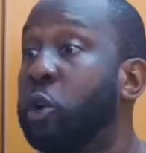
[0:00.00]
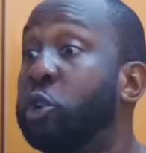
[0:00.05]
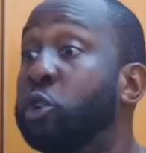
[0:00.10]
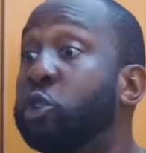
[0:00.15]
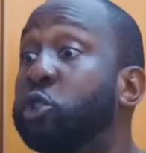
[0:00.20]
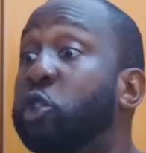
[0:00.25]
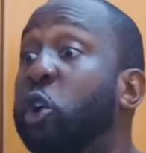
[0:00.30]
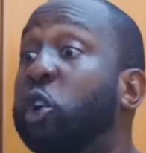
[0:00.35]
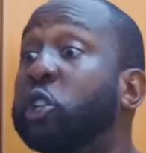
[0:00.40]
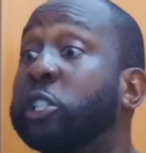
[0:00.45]
Oh,
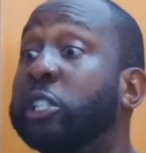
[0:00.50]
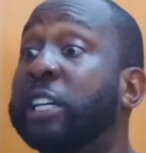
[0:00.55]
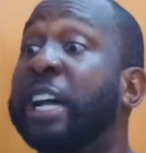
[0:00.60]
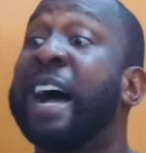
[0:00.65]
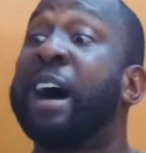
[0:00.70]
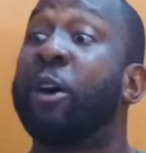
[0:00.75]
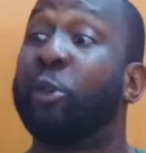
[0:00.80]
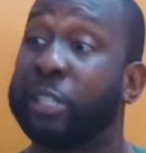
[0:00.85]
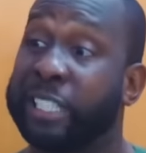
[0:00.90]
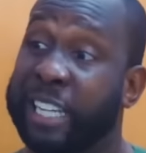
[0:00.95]
you thought
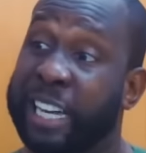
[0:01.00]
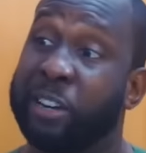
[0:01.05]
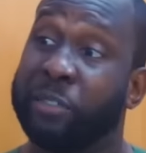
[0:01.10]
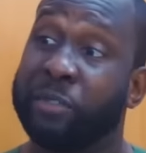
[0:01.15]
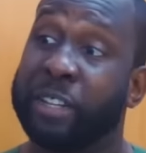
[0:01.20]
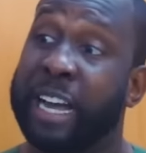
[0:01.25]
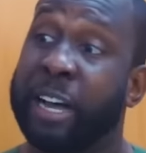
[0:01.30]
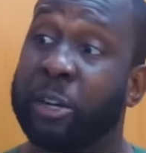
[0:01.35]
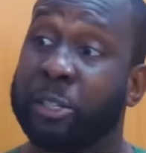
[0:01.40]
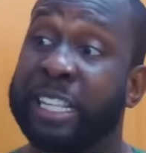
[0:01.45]
I was head
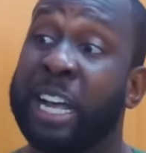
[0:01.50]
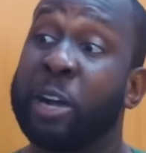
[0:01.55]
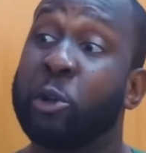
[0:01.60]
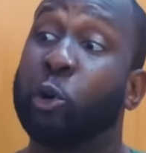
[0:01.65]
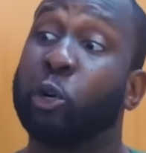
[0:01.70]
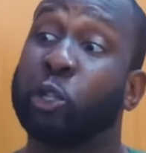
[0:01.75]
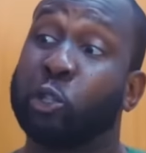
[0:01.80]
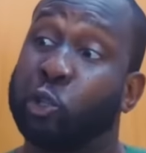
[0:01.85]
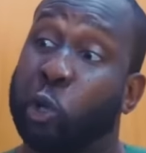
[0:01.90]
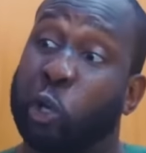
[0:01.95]
of the house. Now
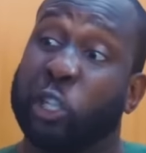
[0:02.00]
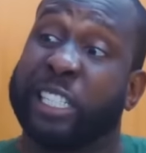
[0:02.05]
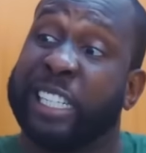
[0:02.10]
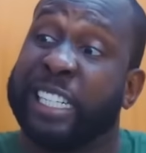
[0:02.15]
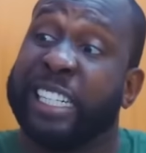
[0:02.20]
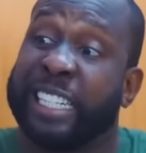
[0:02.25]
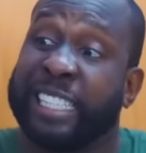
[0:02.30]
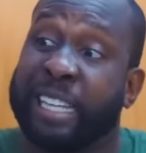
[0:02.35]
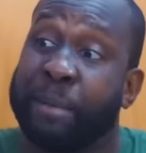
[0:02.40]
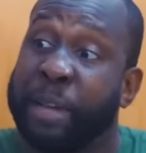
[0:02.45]
you're
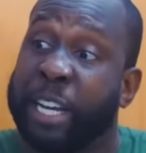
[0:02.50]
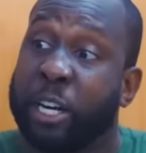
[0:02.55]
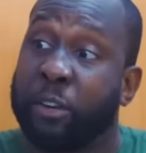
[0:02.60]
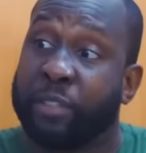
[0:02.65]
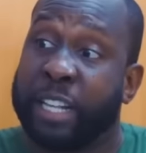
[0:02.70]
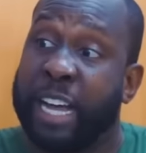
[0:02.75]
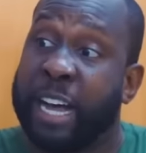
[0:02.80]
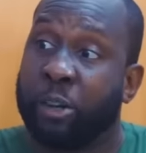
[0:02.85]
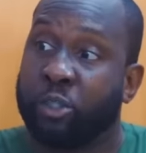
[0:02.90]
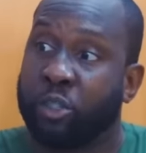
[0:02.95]
thoughting that I'm head
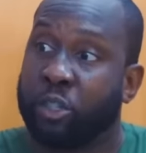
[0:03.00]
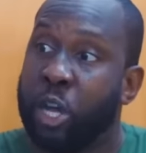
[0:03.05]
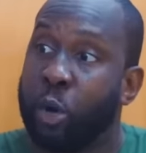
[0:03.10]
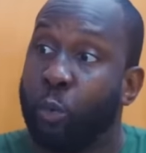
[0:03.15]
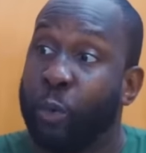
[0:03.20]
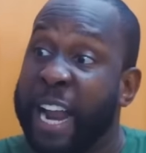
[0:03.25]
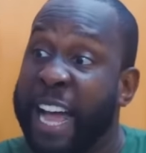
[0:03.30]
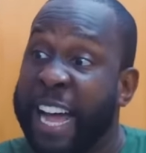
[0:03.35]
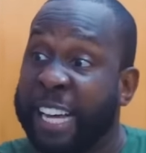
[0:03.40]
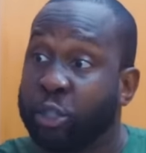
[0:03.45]
of the house.
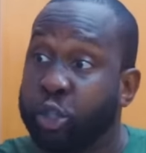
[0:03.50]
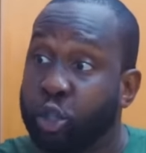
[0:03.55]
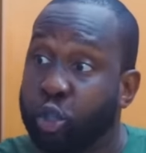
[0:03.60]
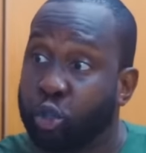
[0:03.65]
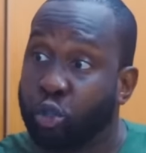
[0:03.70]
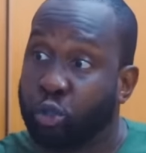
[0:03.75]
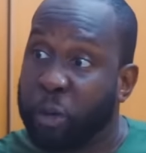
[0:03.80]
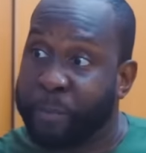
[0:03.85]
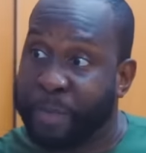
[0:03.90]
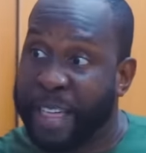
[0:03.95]
When I asked you
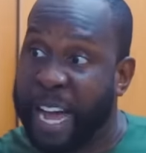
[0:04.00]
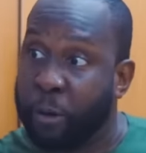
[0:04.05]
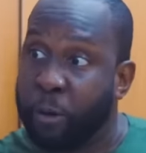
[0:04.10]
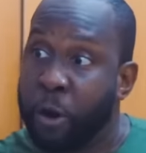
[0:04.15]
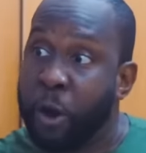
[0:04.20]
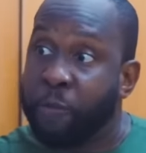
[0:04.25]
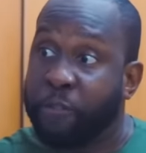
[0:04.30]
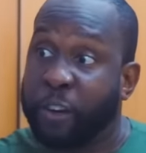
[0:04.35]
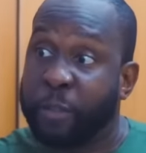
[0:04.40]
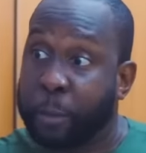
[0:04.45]
to drop
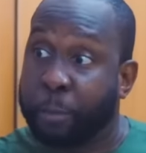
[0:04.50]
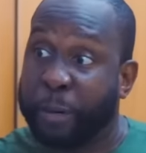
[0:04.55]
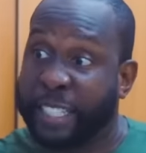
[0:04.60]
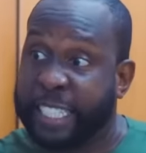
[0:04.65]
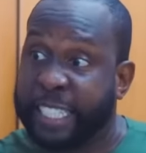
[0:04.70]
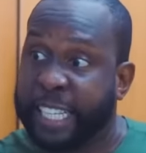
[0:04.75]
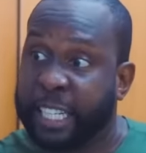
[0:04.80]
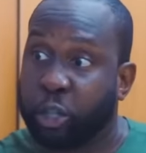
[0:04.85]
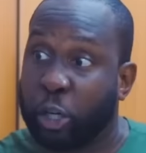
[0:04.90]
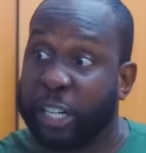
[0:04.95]
down from the
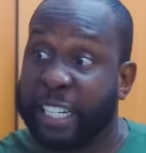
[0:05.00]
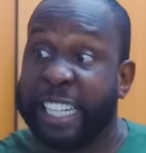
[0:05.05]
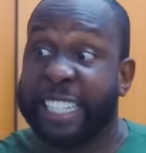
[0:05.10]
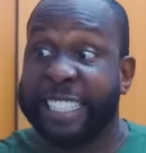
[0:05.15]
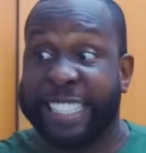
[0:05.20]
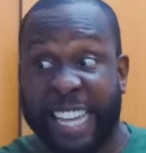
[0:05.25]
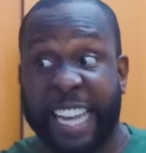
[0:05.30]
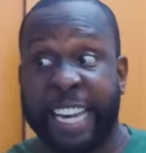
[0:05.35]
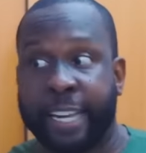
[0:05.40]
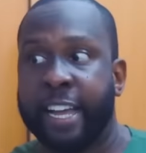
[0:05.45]
presentation, you
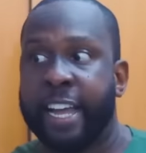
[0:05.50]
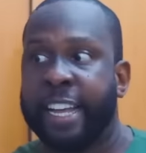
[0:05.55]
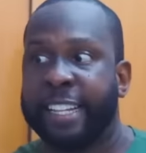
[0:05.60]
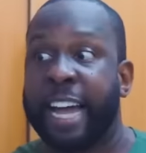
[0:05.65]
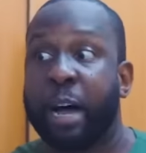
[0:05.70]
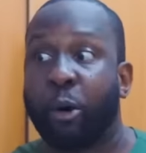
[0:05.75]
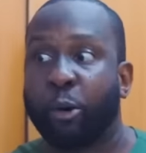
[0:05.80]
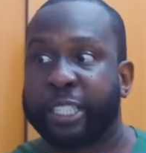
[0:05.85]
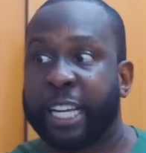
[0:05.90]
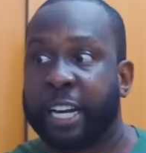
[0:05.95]
didn't think
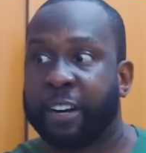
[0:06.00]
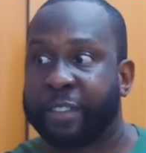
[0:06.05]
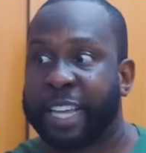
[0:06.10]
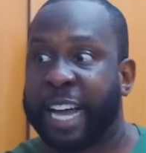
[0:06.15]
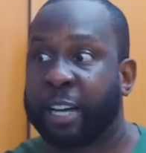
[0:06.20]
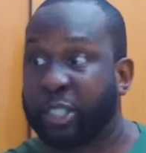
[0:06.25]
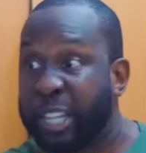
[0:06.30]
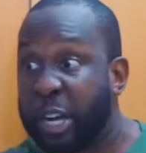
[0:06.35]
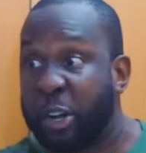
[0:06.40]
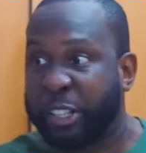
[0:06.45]
that I was head of the
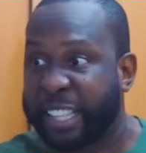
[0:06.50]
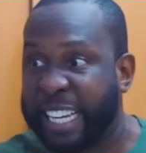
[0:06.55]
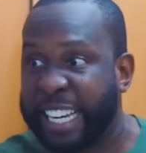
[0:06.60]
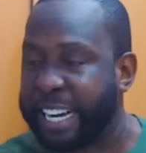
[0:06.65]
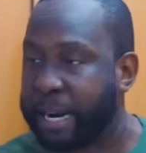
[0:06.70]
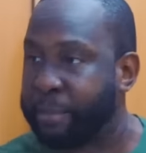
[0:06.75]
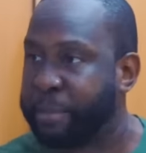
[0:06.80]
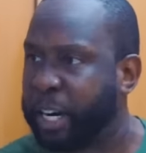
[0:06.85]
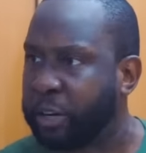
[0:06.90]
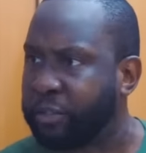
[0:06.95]
house. Now you're
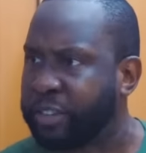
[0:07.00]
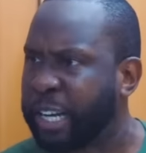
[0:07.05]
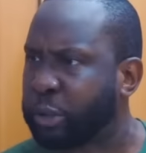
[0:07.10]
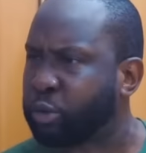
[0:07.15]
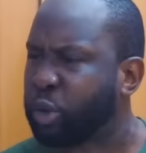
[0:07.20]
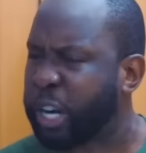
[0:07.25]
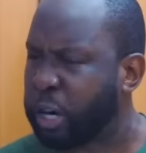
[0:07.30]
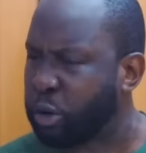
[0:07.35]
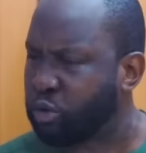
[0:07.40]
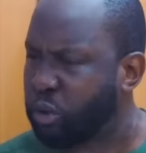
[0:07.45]
thinking I'm head of the house.
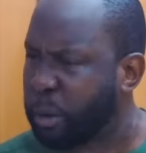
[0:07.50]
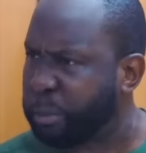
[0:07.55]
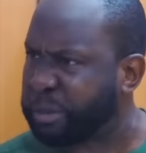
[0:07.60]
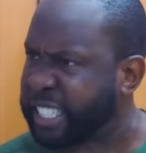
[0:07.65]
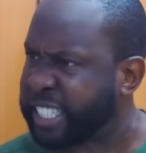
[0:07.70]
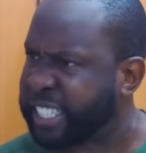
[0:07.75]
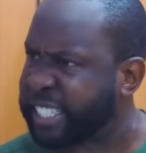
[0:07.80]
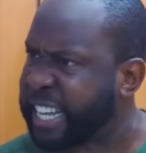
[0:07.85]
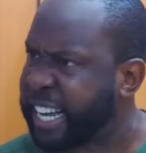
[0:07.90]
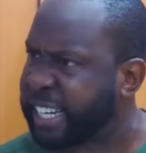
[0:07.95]
What kind of
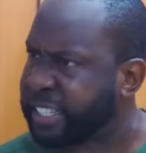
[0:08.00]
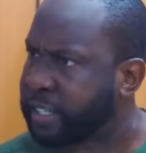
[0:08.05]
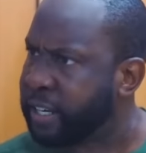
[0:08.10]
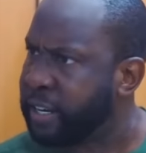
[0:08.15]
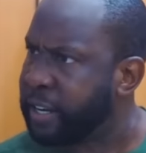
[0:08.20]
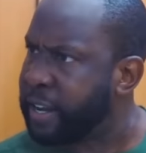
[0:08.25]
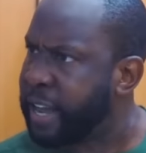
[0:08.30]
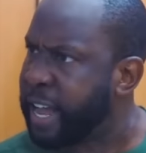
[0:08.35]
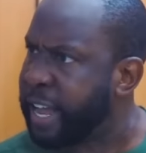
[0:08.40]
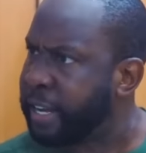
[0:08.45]
rubbish is that?
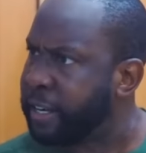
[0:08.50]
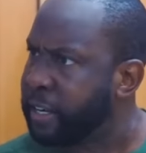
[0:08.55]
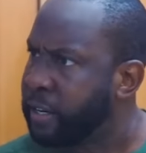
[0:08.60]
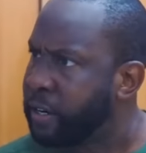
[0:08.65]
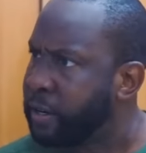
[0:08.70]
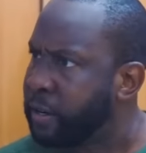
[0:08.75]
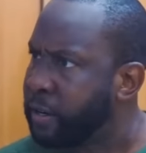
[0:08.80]
Eh?